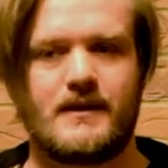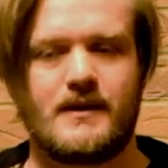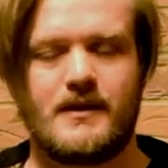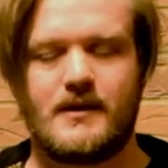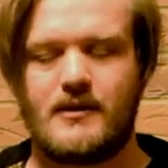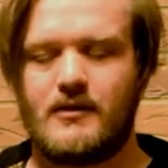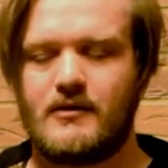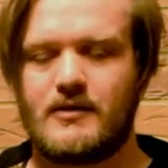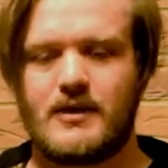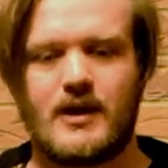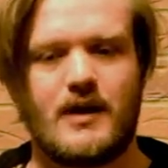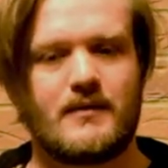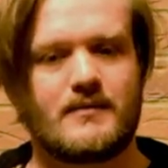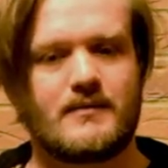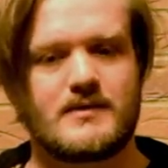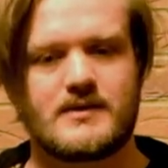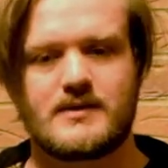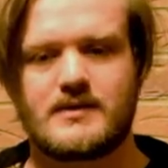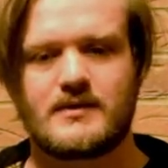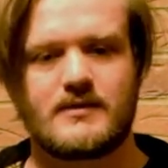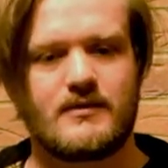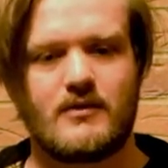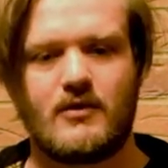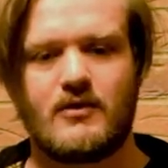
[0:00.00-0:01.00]
You know, that
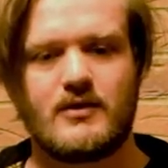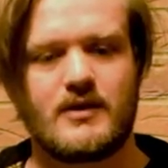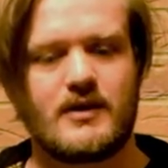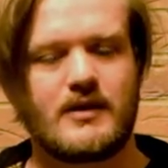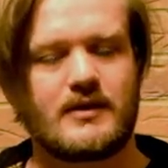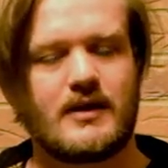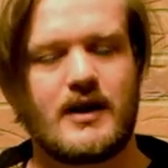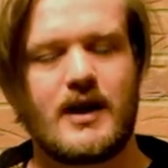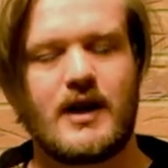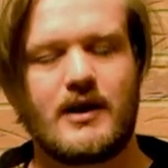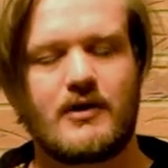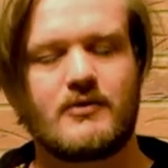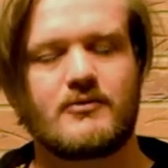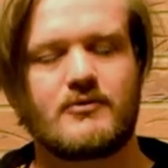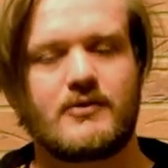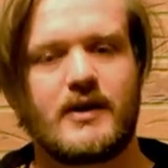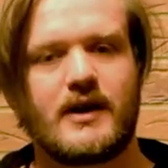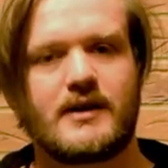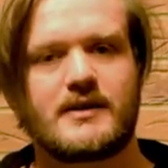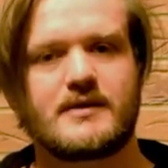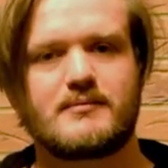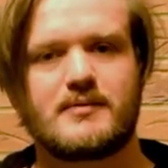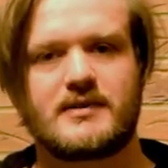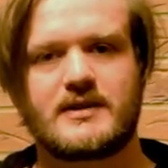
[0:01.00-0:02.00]
was all that, they had it
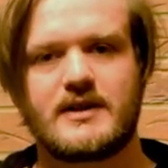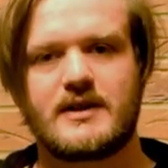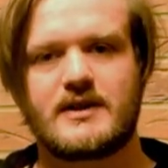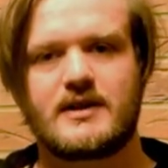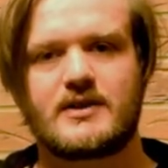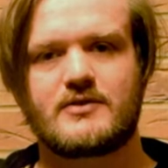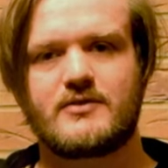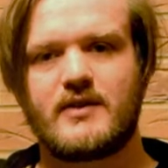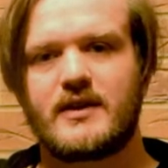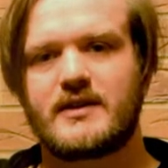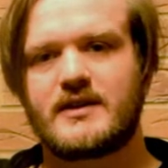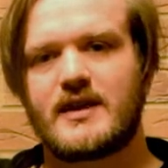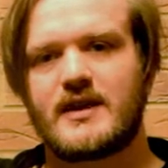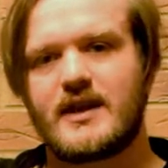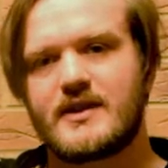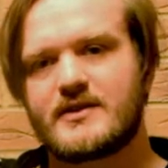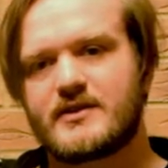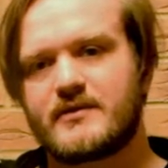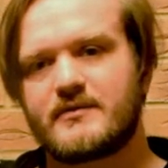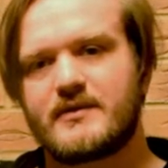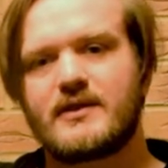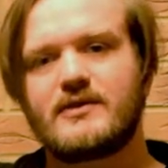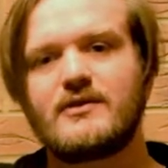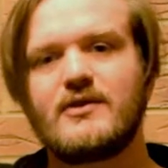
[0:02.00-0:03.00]
right, but then they tried to add
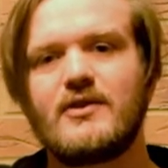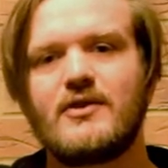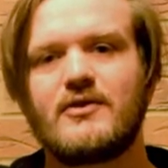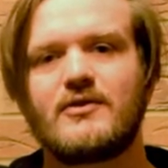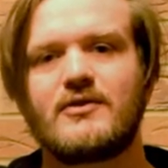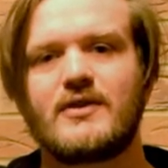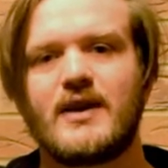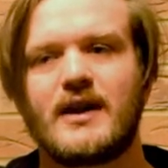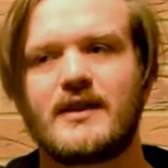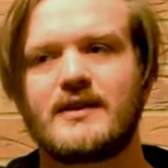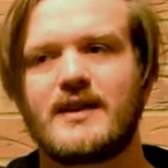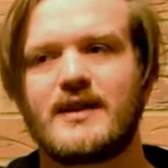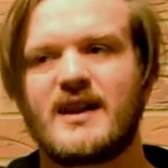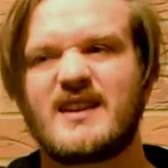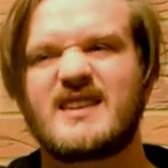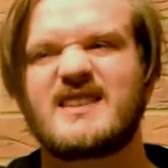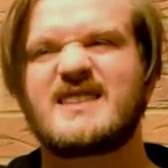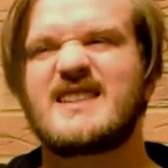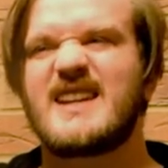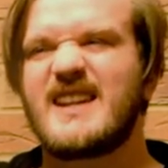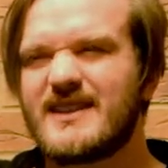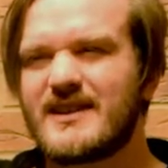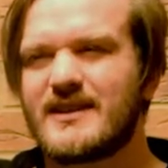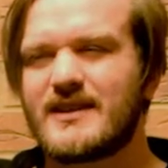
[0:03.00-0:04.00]
something new, and
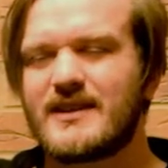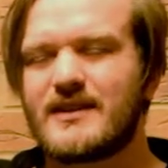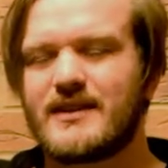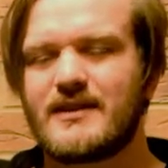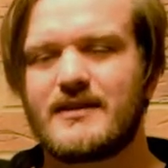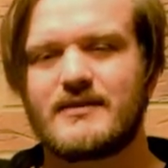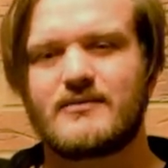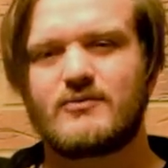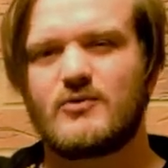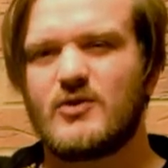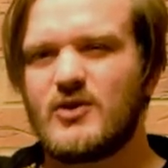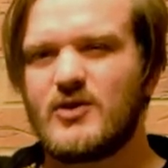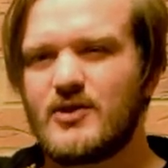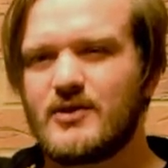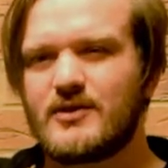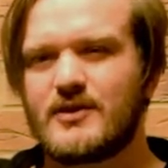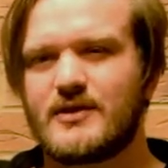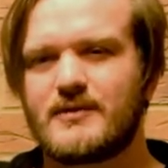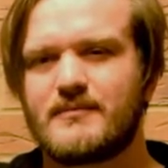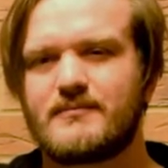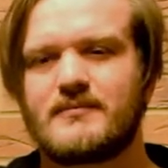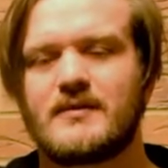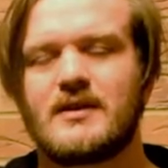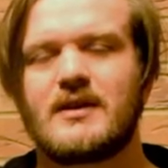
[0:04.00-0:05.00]
that tainted it, it ruined
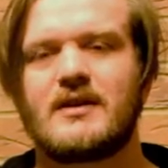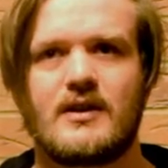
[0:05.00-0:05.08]
it.